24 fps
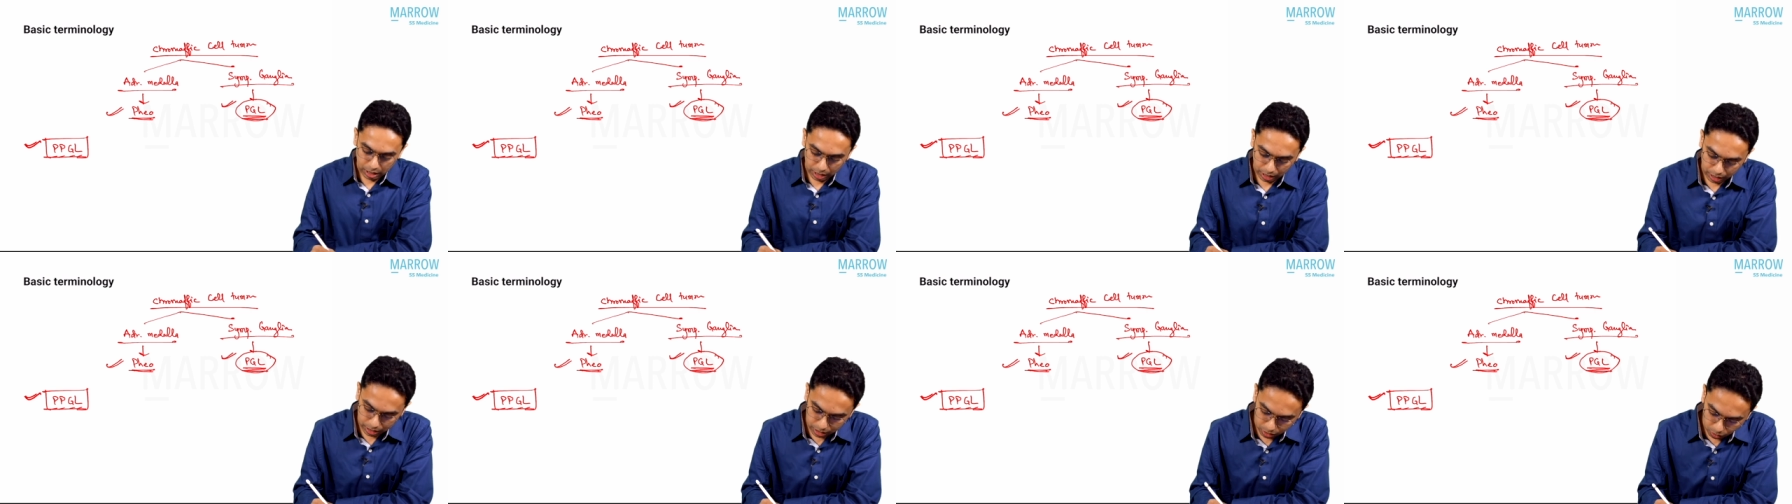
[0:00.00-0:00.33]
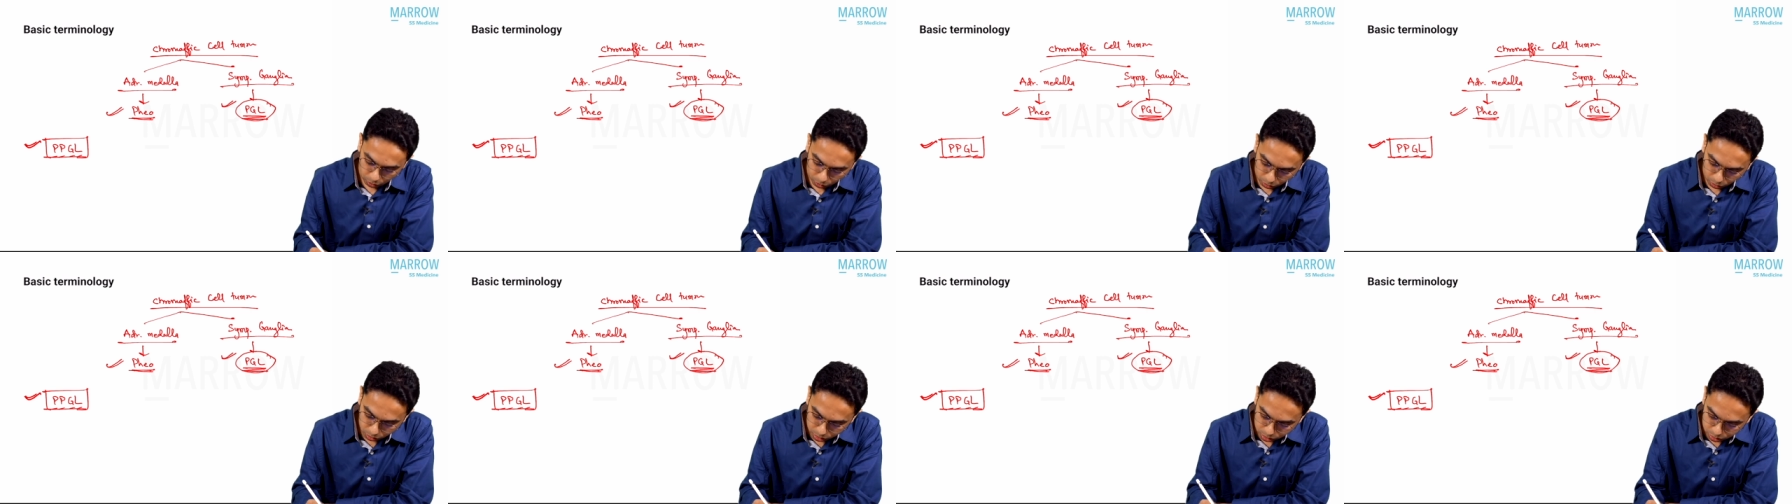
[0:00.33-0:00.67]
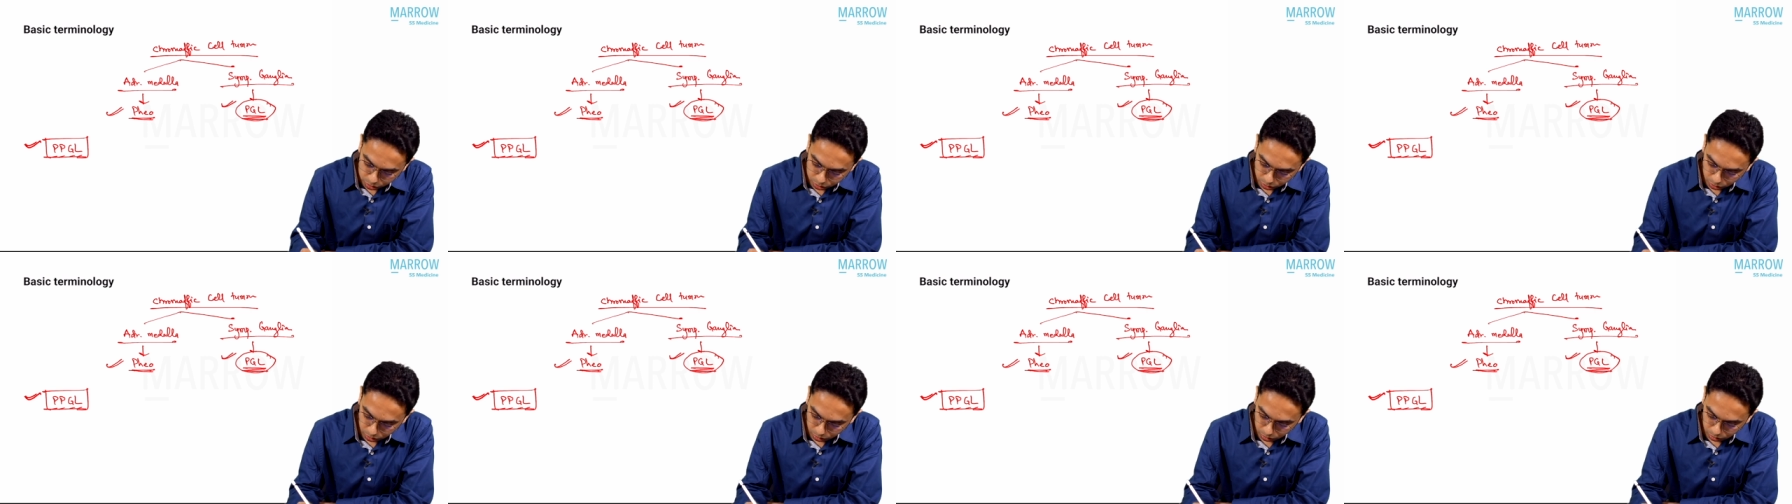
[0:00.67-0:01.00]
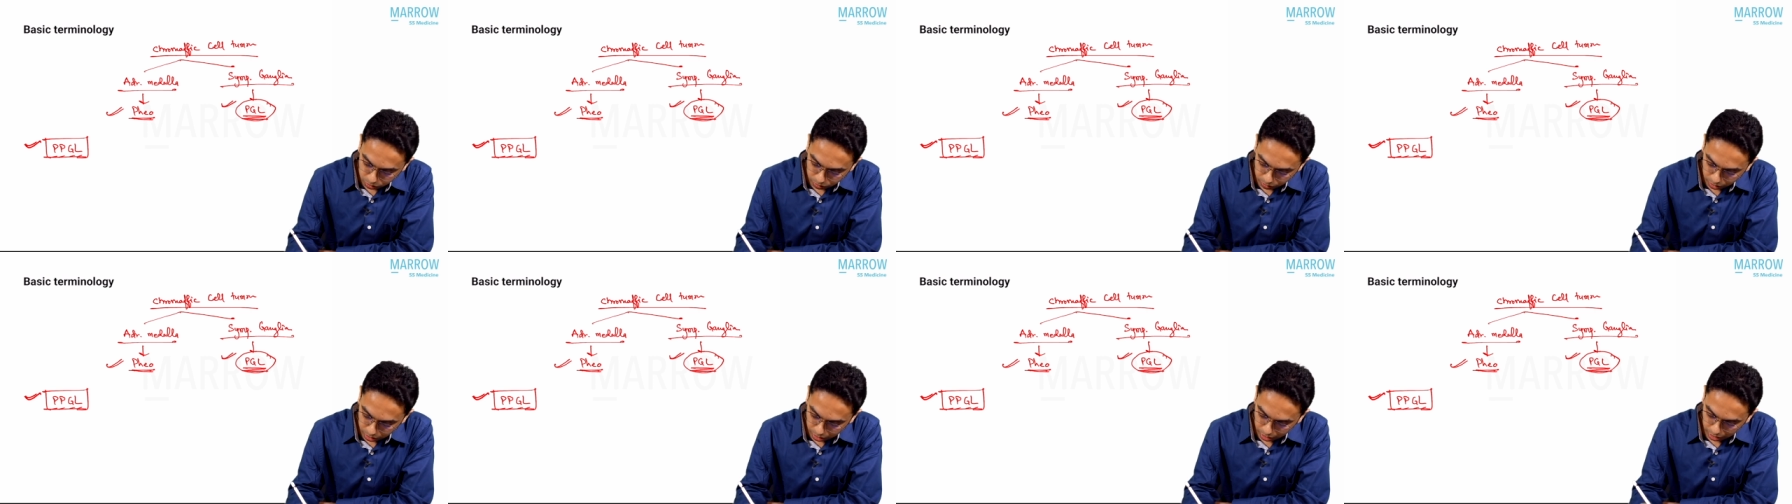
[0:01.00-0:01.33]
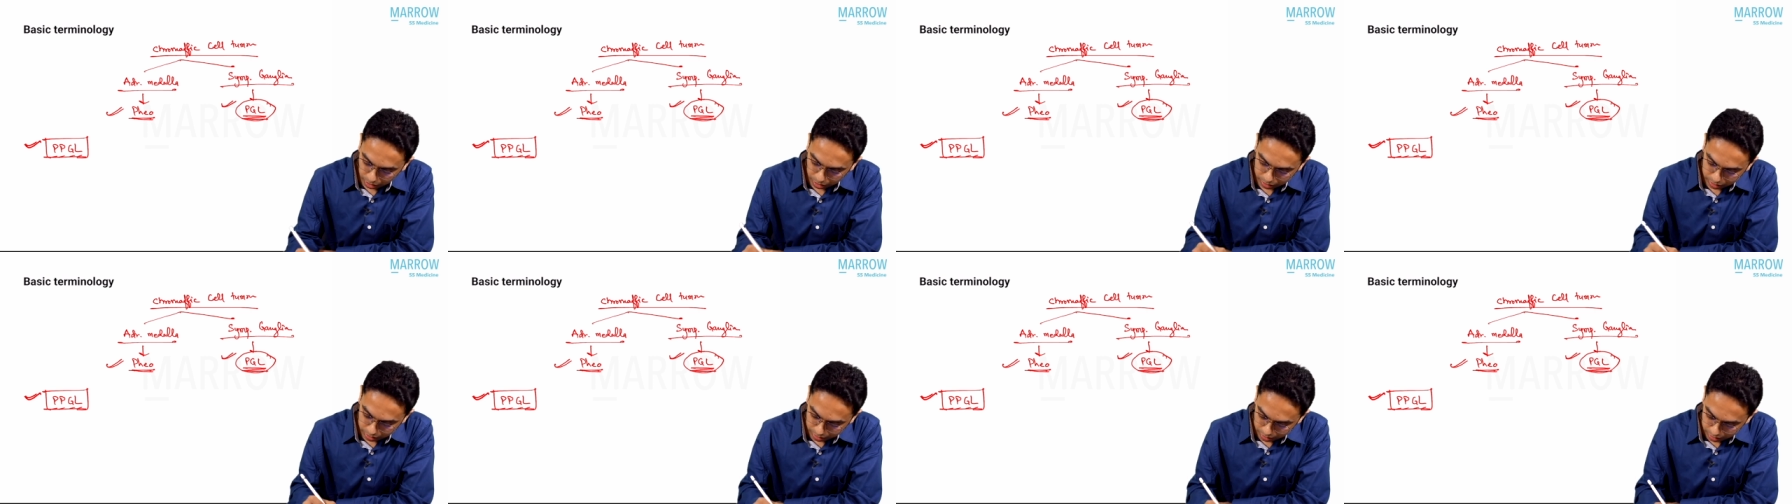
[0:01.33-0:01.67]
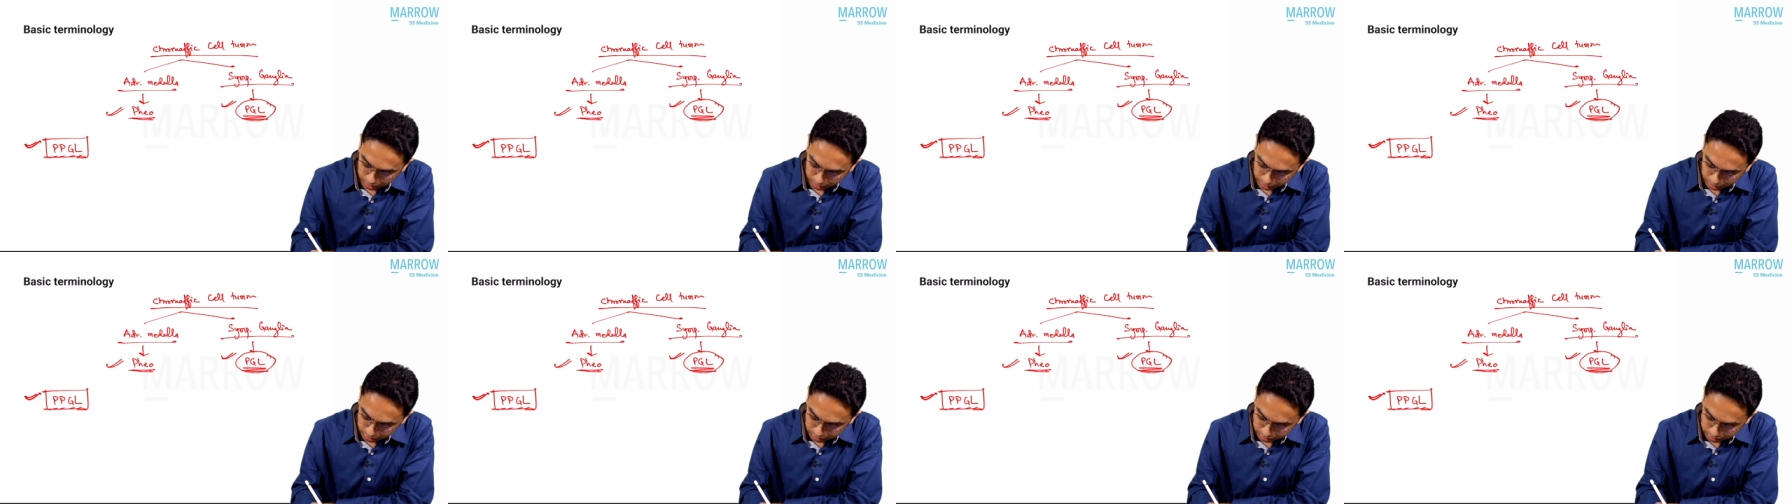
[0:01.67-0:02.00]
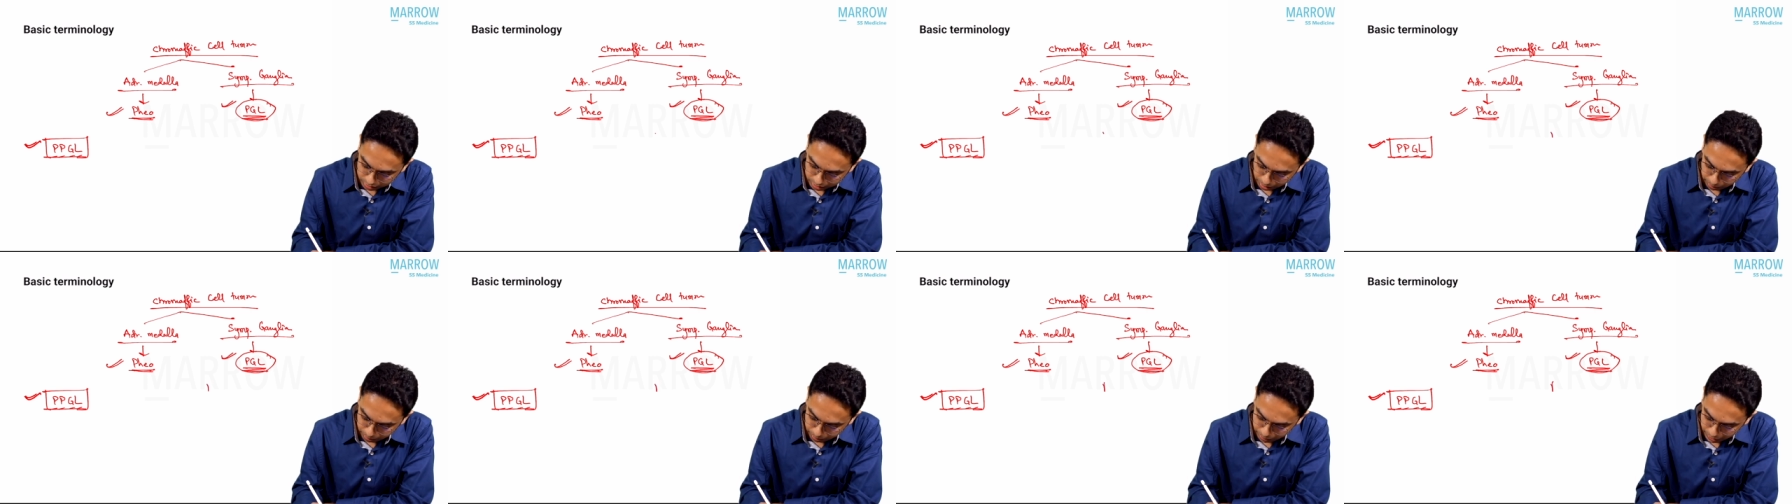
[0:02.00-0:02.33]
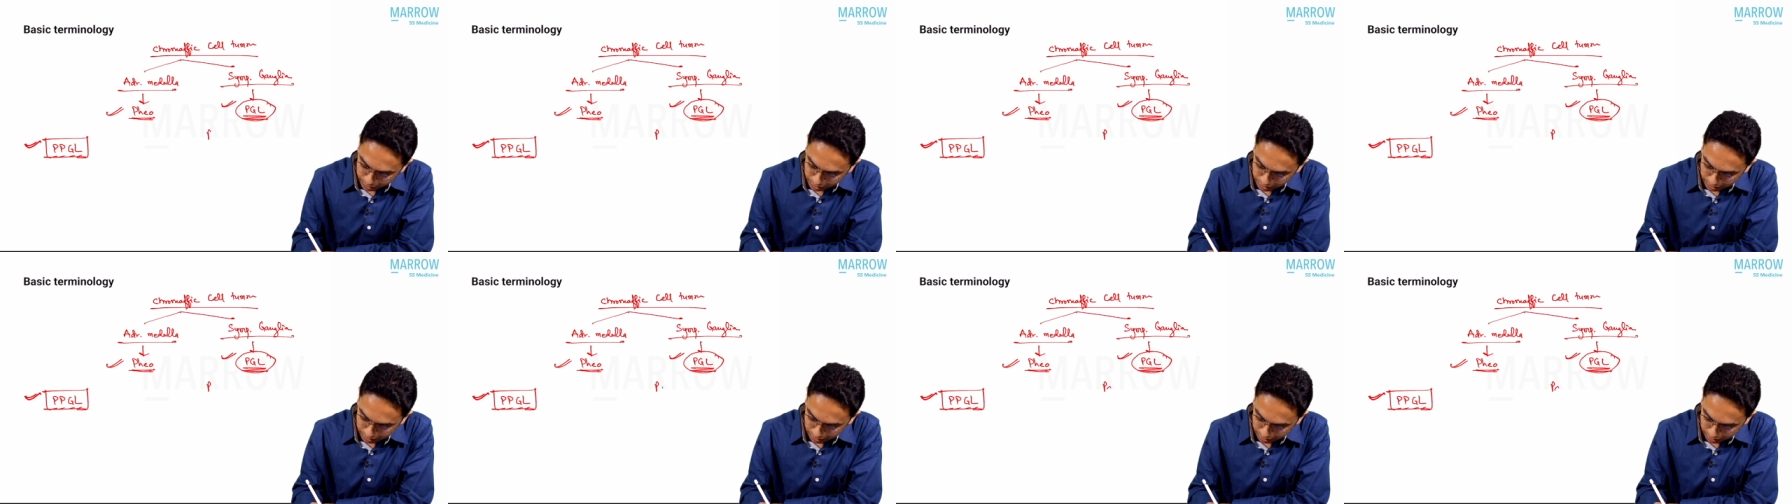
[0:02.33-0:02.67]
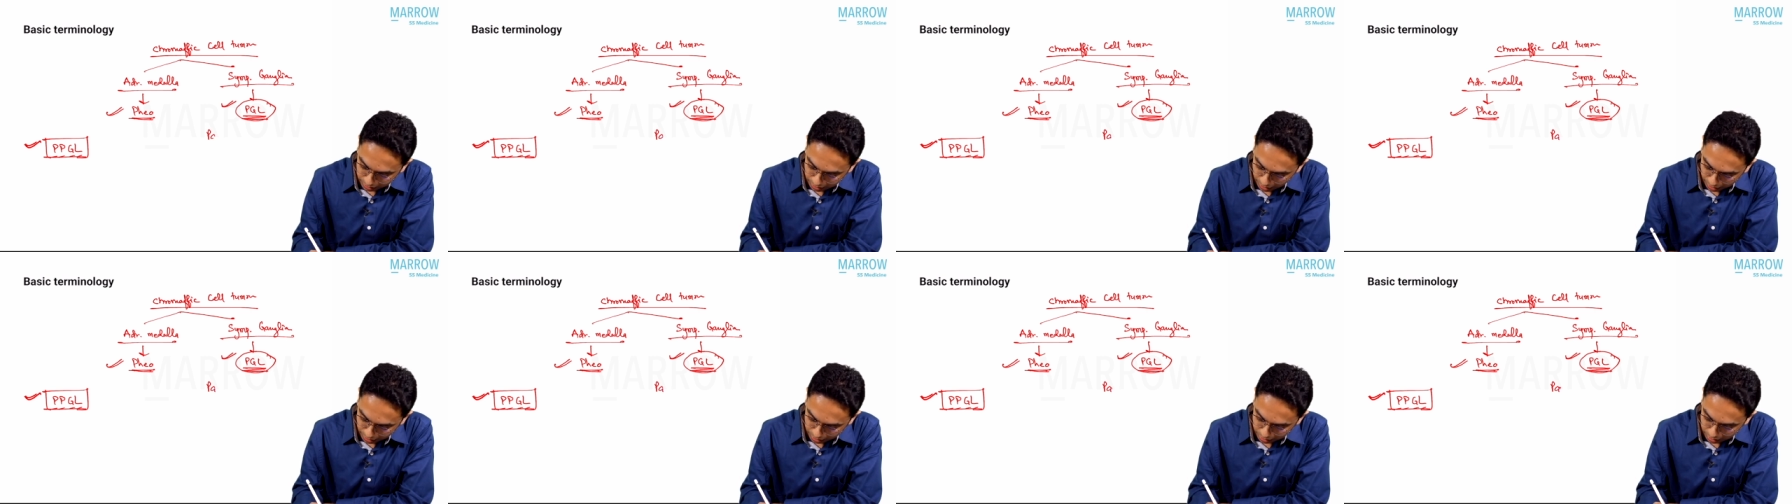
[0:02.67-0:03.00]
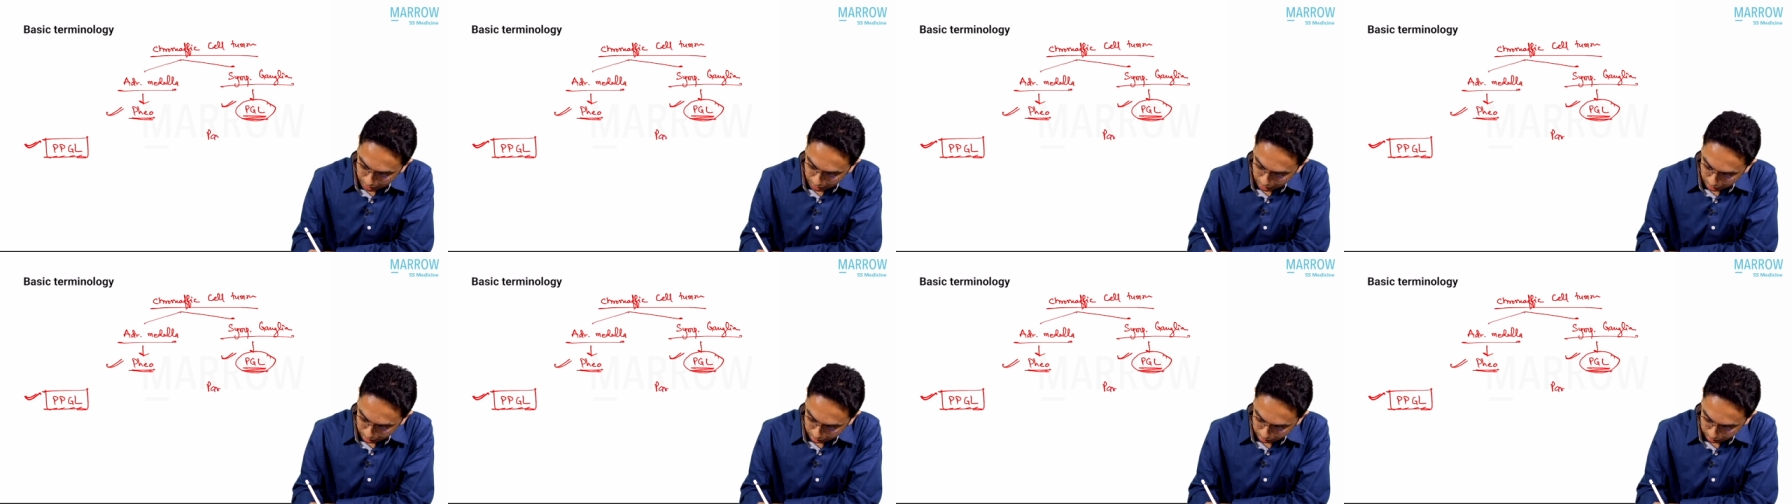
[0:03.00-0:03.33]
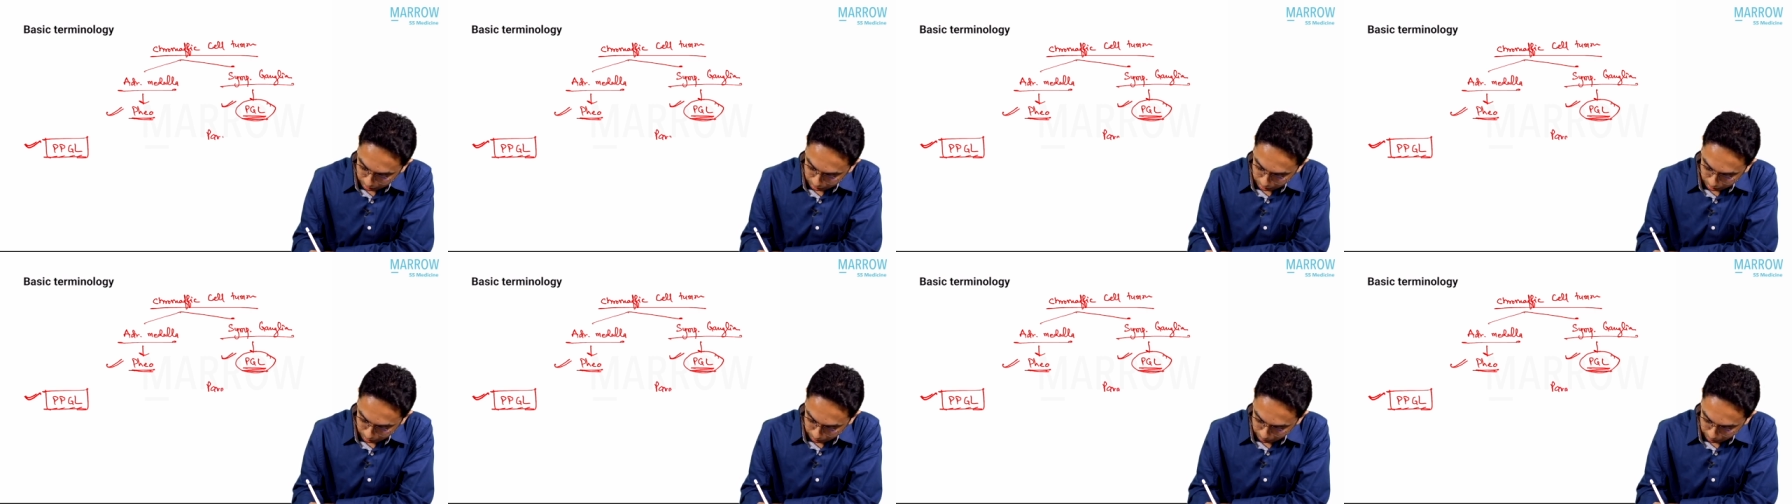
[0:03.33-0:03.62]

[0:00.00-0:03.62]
and also other than that sympathetic ganglia